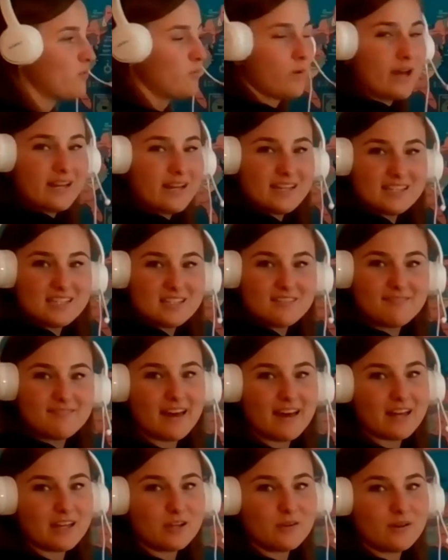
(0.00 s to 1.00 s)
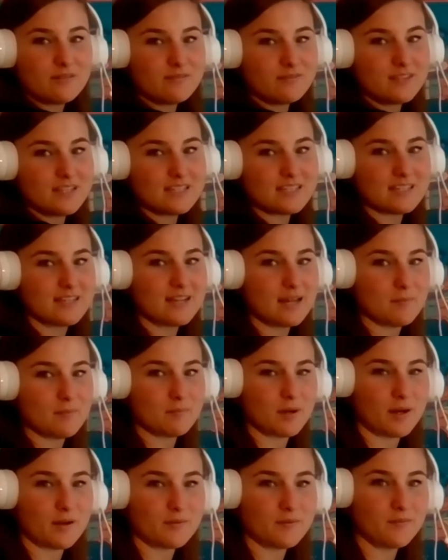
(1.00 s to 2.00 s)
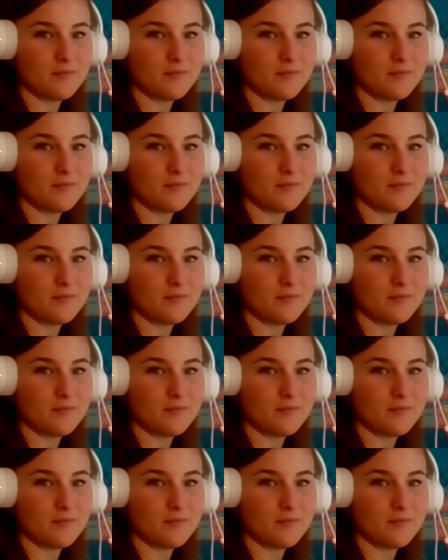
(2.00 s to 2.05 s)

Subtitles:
what is the value of this number?